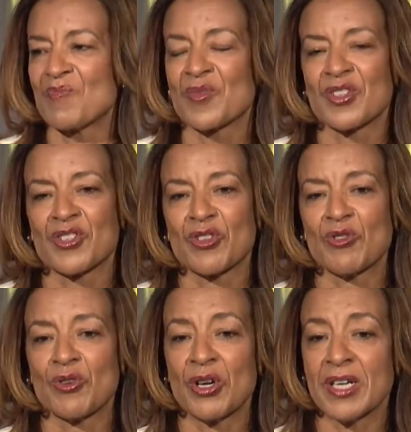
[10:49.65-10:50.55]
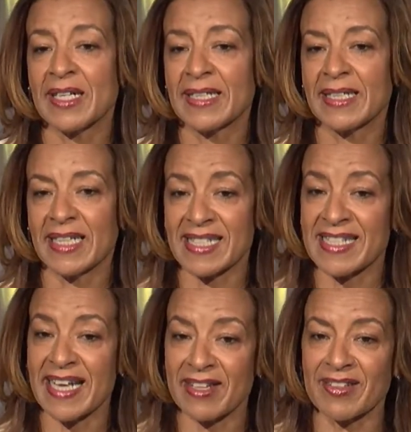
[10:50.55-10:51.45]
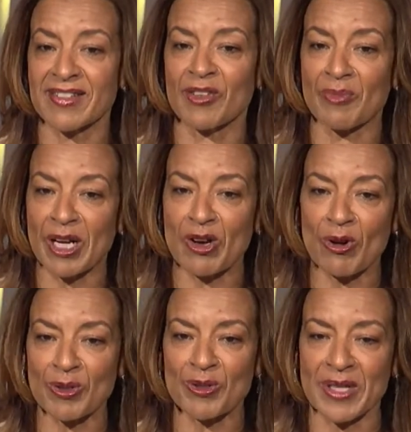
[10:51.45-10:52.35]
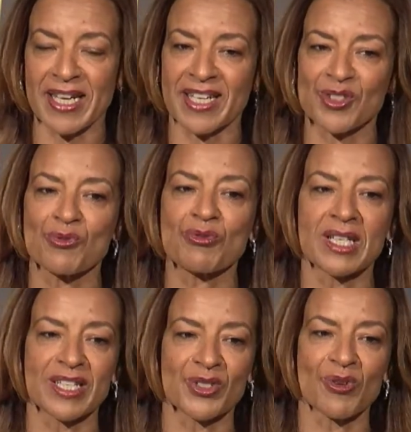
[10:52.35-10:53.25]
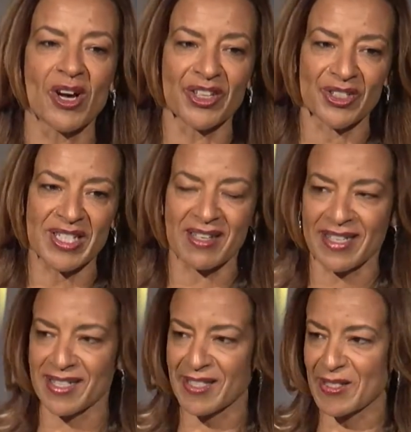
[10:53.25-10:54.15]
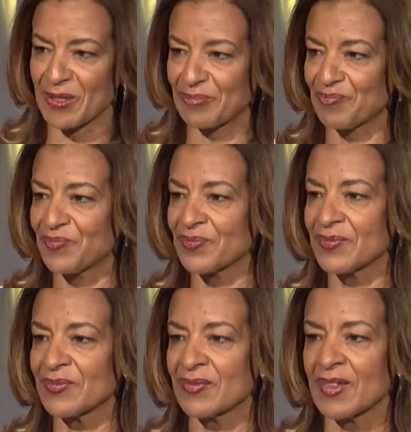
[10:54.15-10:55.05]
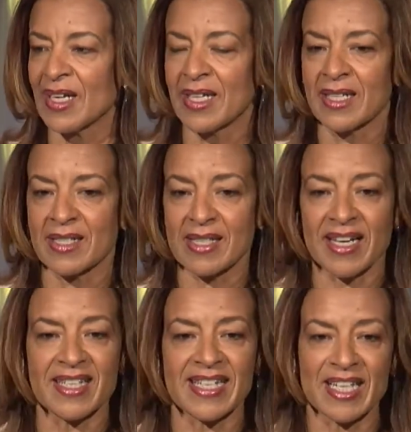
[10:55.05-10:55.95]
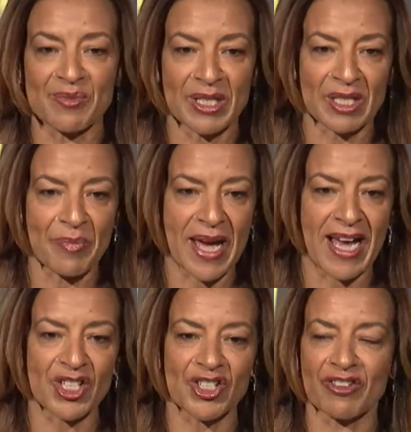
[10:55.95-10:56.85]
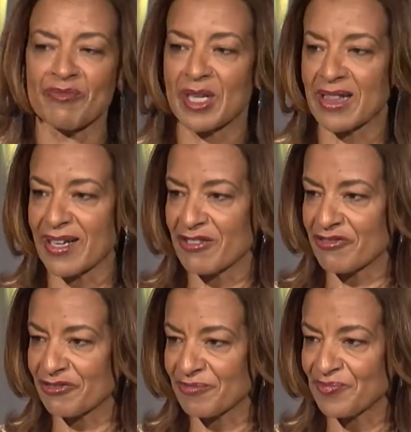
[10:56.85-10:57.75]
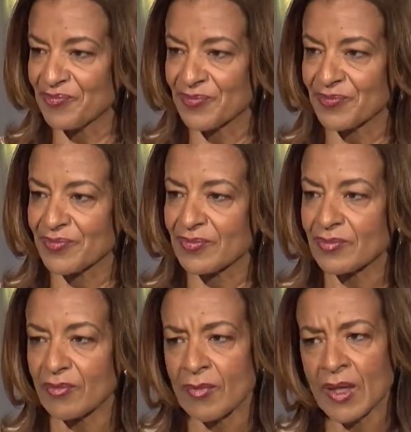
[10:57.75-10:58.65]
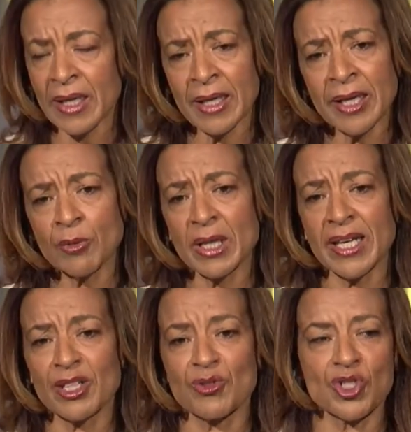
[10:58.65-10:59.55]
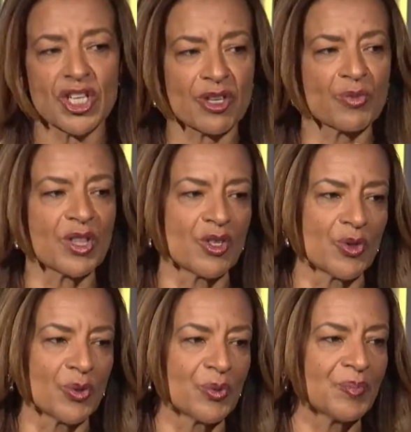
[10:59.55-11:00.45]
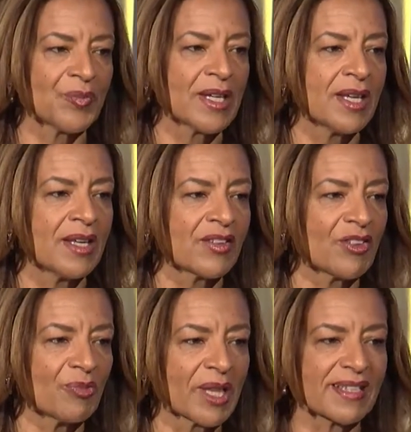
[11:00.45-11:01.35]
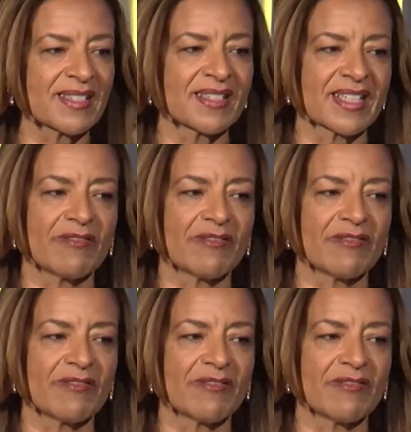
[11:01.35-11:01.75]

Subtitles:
So my goal today is really to honor science. Science has been the passion of my life, and I would like to share with you some lessons I've